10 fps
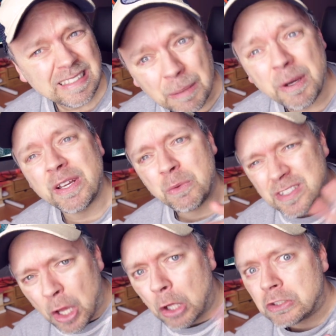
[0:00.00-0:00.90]
Some of it
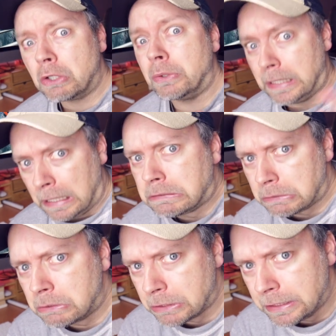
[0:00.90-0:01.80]
was also not
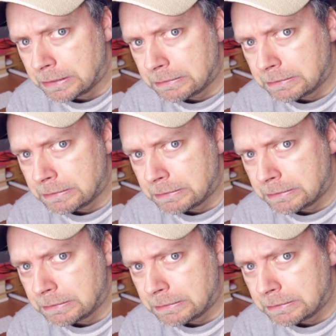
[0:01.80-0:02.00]
so good.